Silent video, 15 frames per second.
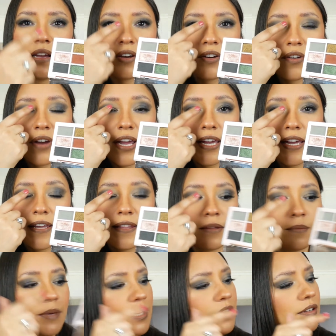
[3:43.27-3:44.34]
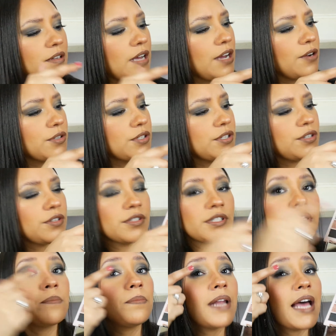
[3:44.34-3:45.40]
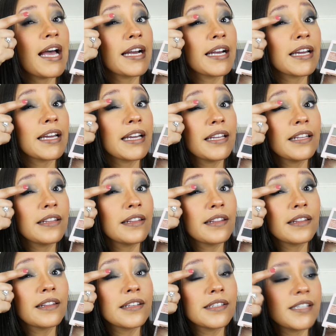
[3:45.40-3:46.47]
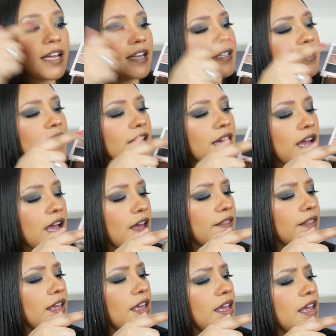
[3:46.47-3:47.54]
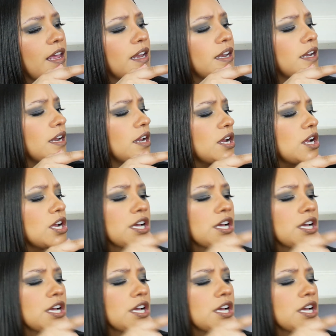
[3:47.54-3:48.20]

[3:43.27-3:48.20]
gray in the middle. I also used the black in the center, and then